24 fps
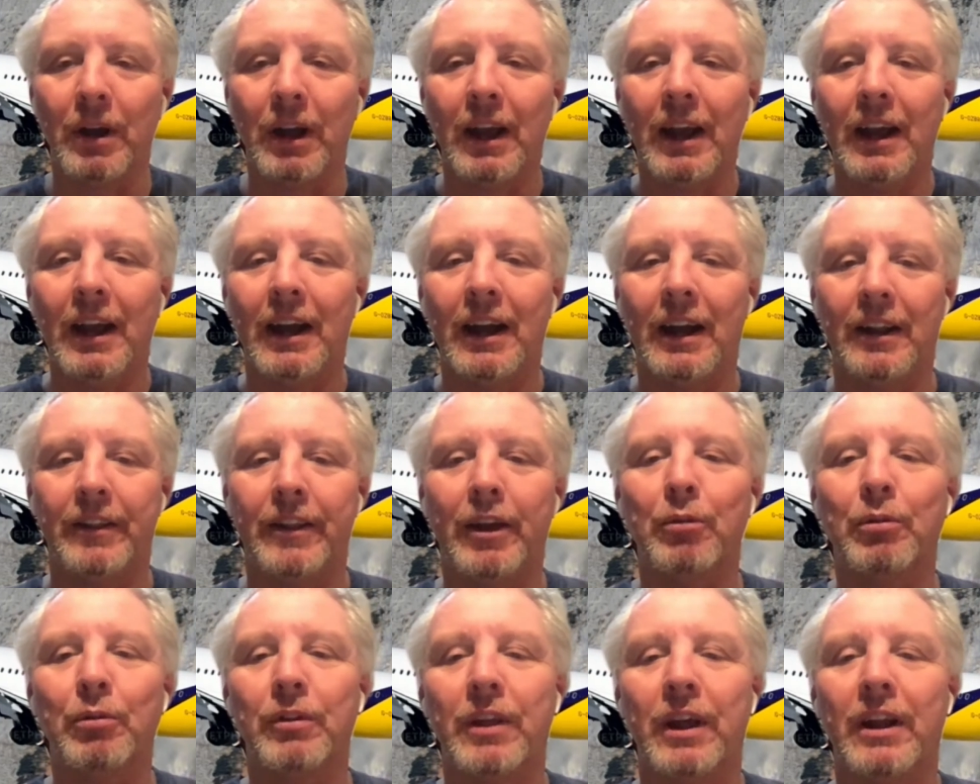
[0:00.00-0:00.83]
and
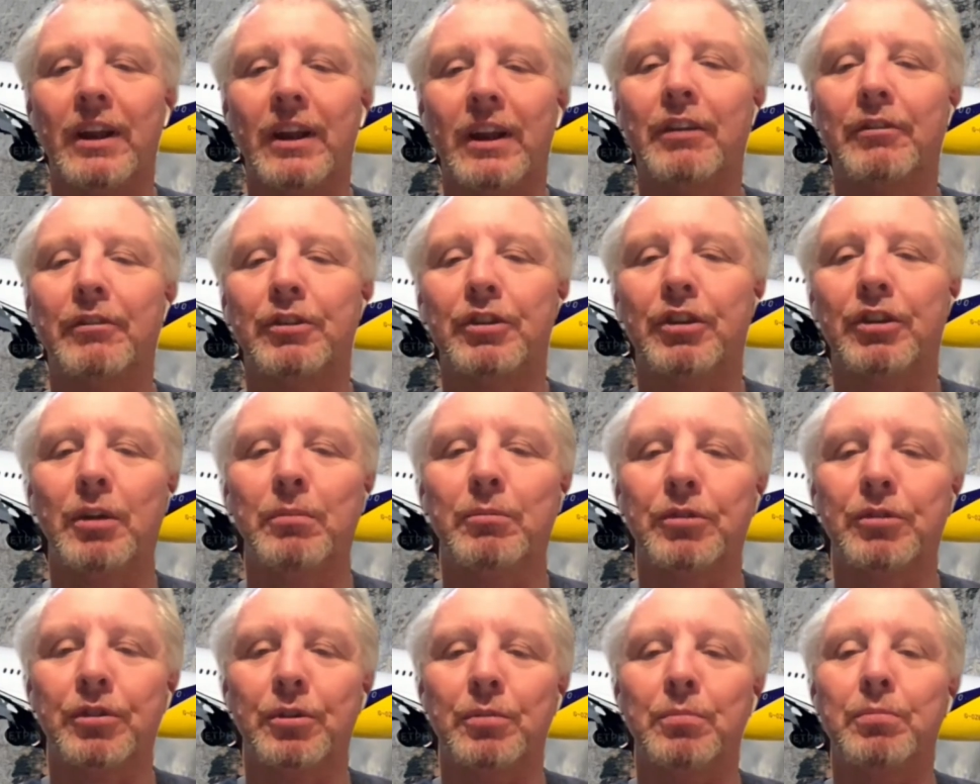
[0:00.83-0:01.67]
they would then have time
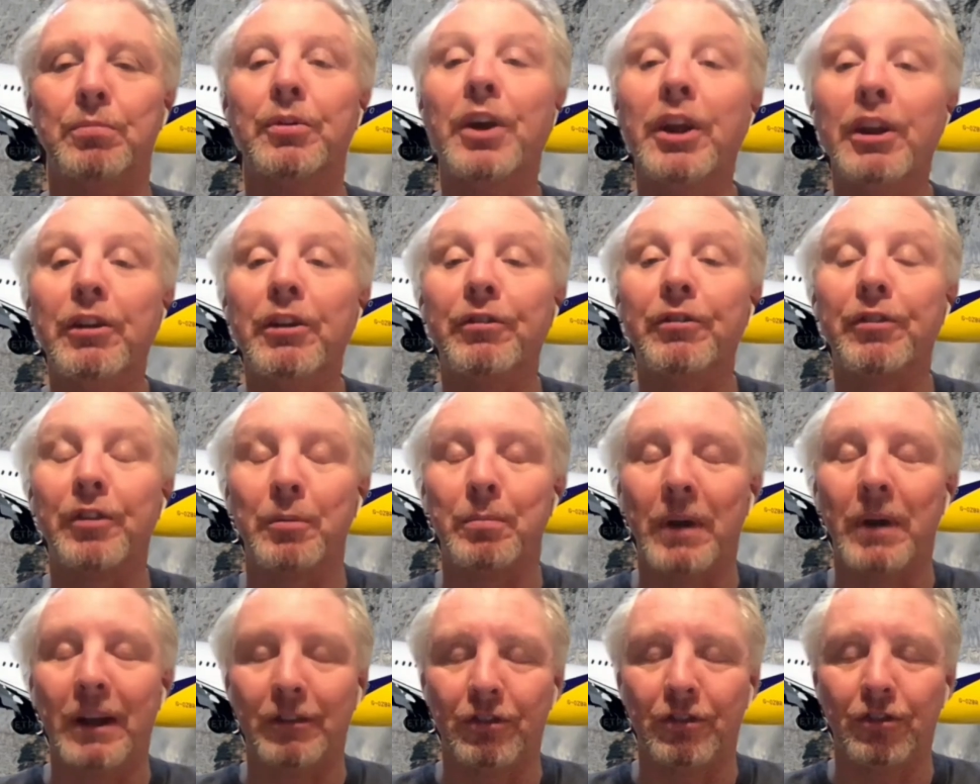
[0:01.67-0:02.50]
to brief the
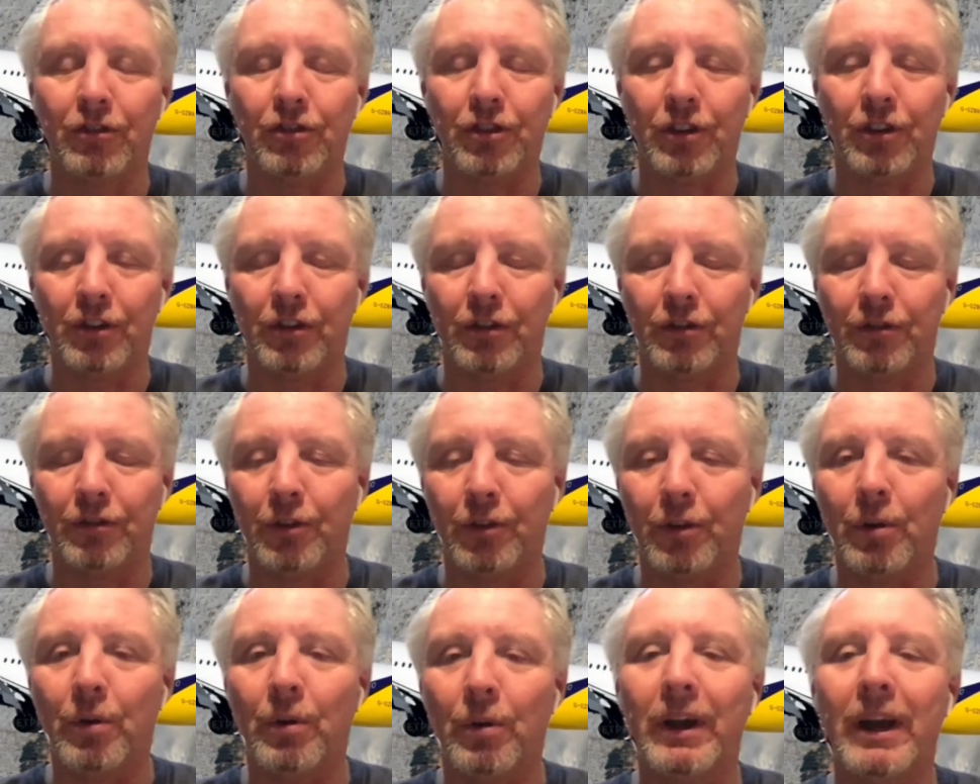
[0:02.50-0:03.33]
passengers
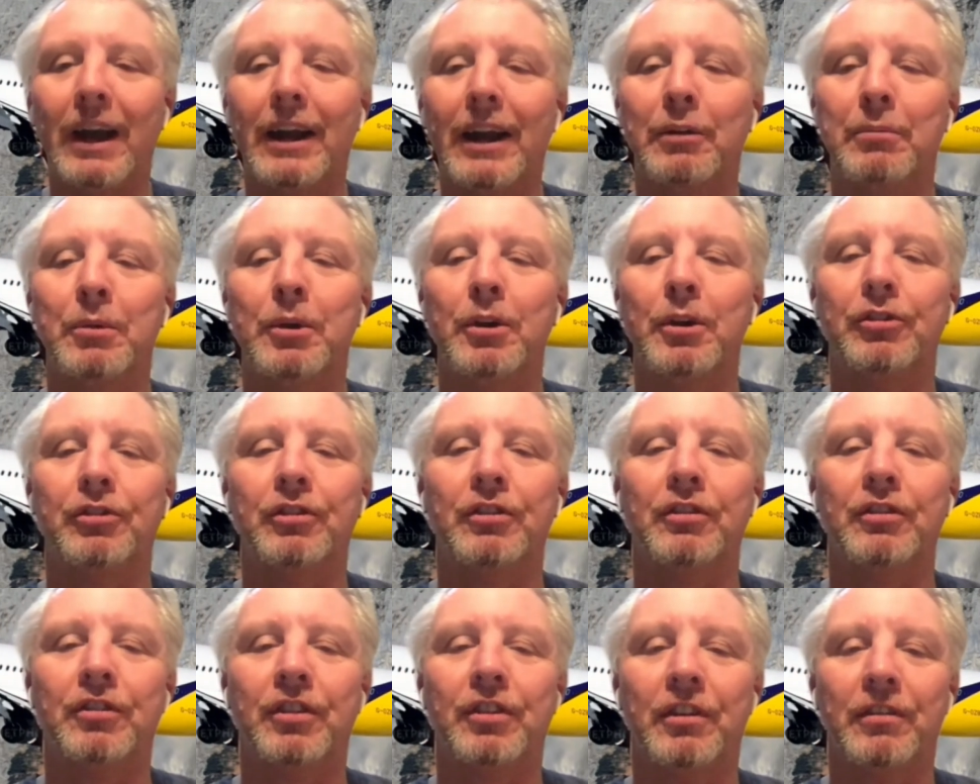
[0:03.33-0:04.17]
for an
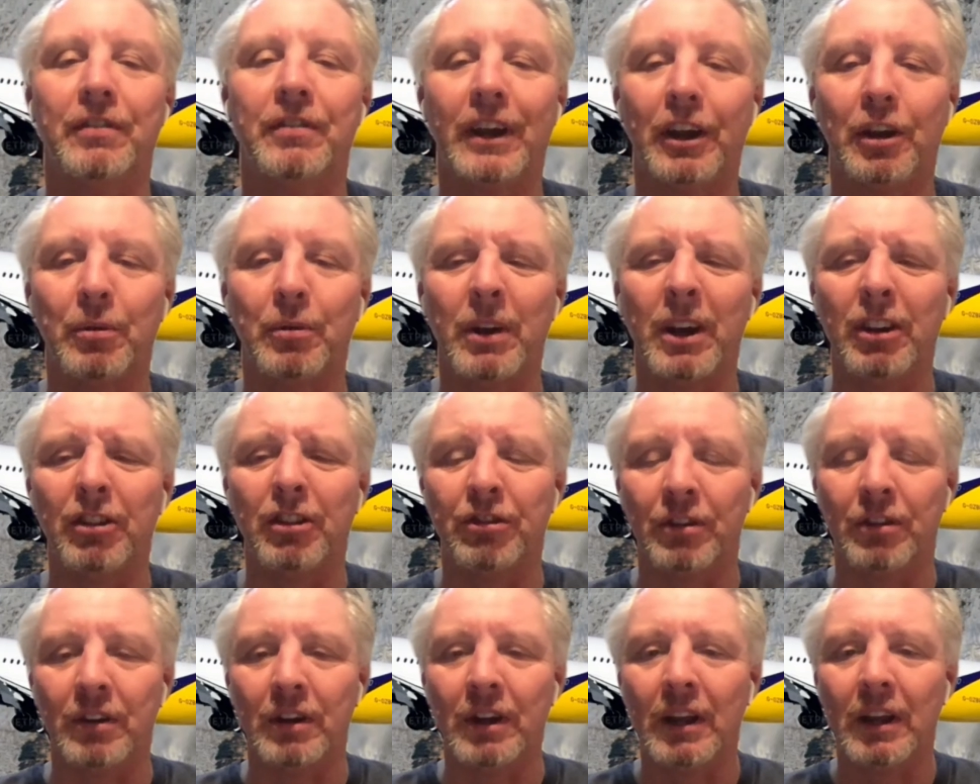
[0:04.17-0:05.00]
emergency
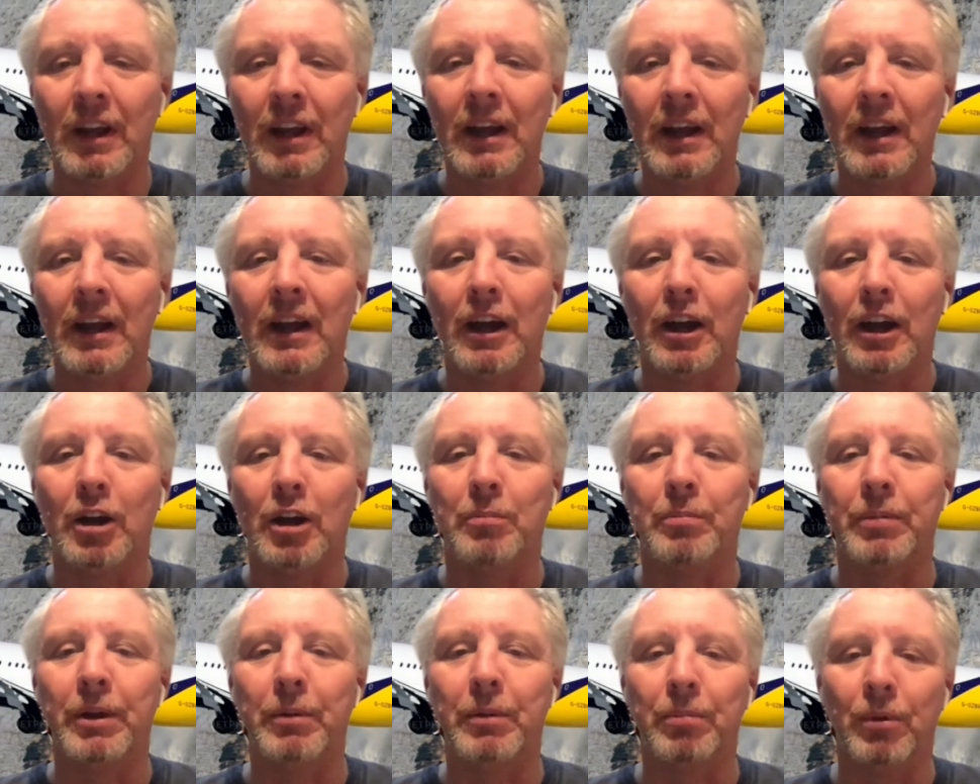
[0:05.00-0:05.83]
evacuation.
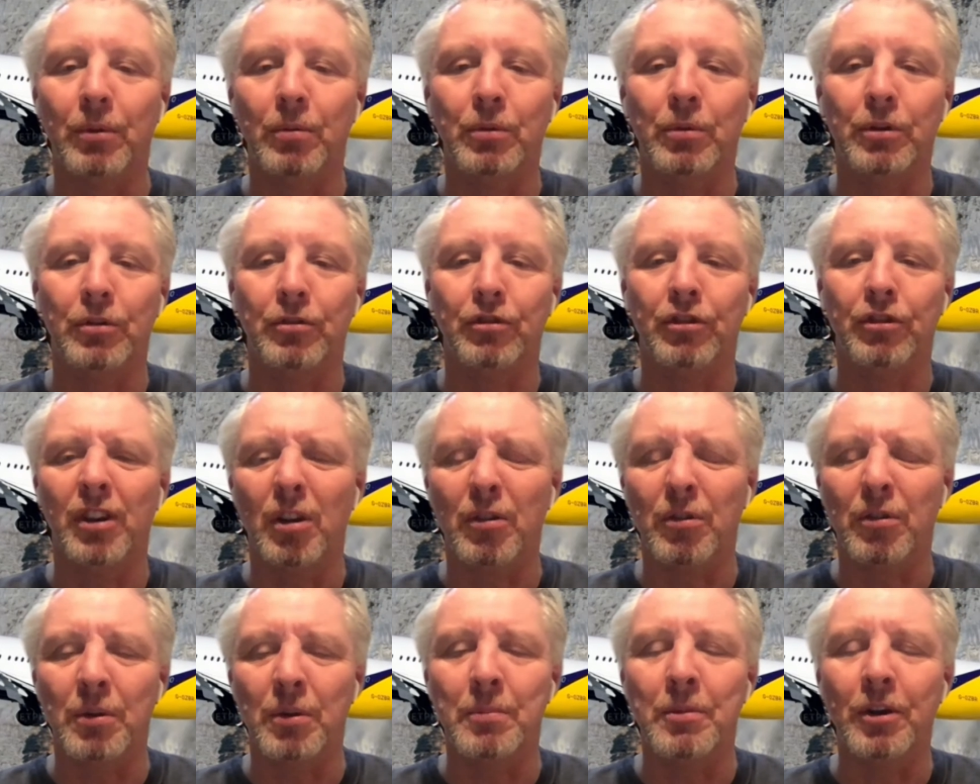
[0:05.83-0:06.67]
People would,
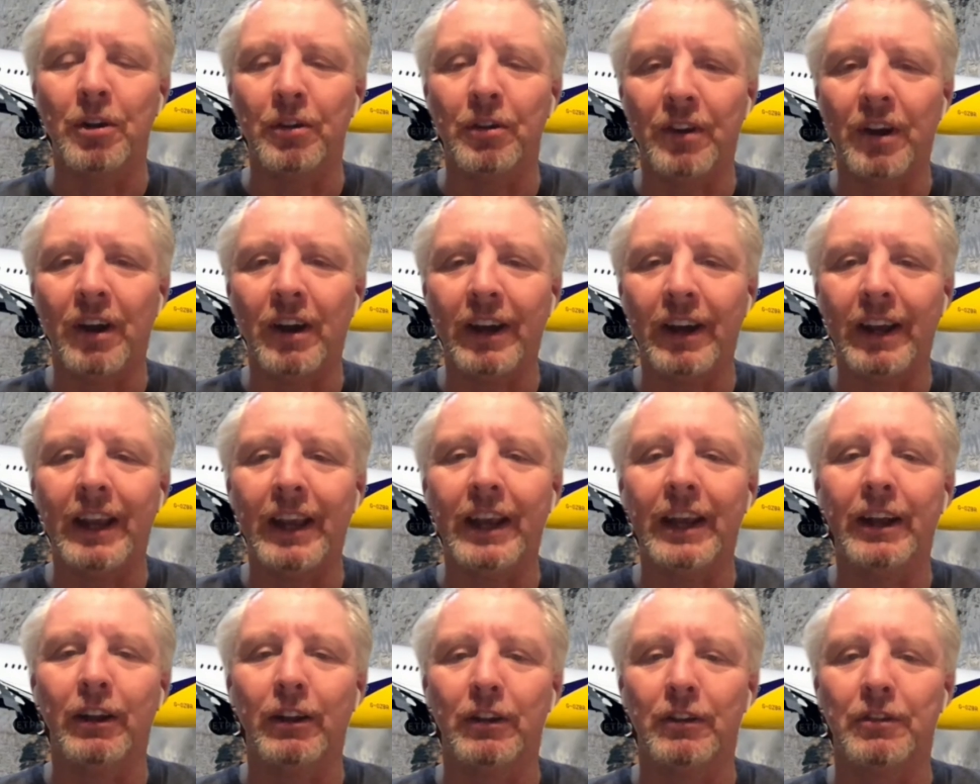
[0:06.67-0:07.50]
remove high
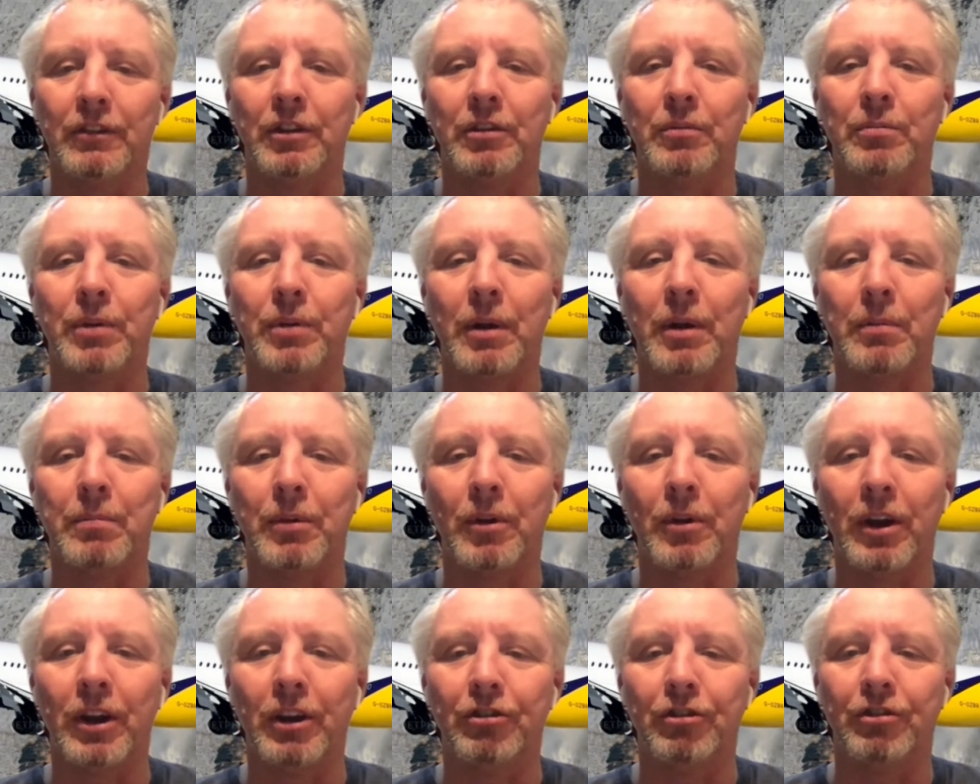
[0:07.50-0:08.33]
heels in
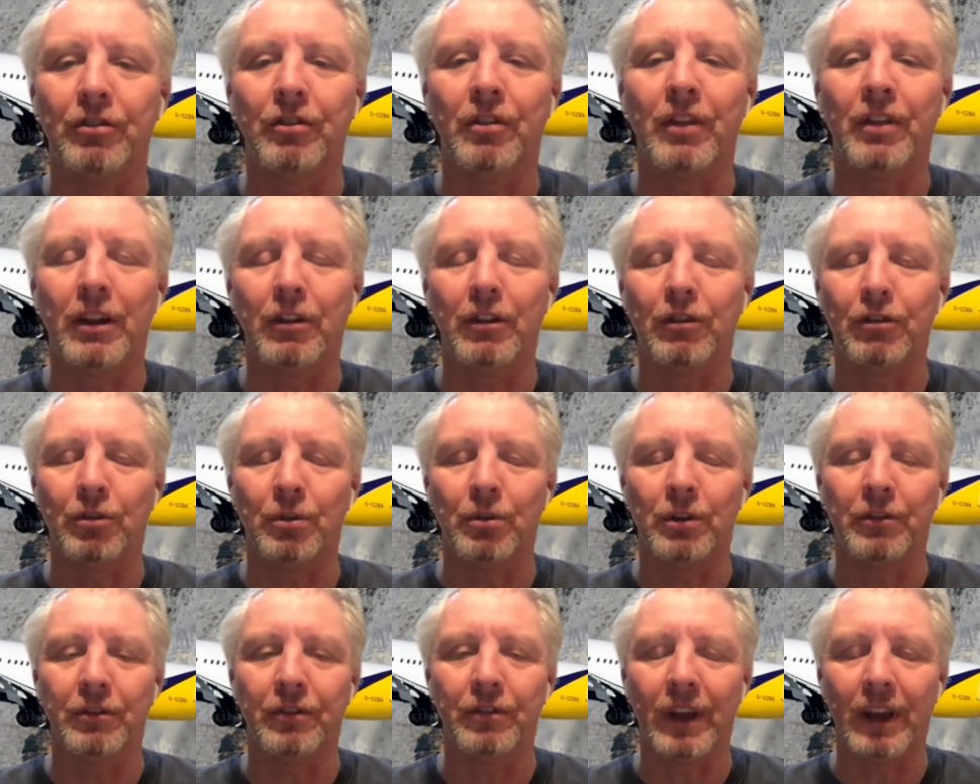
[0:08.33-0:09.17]
preparation, that
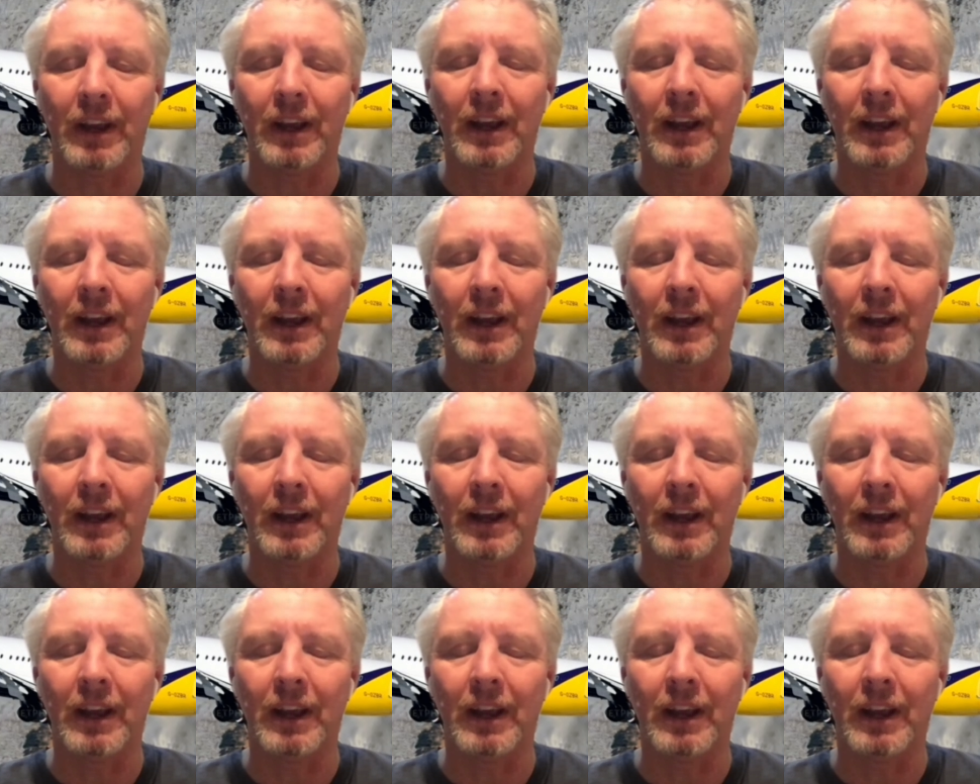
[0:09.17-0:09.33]
sort of thing.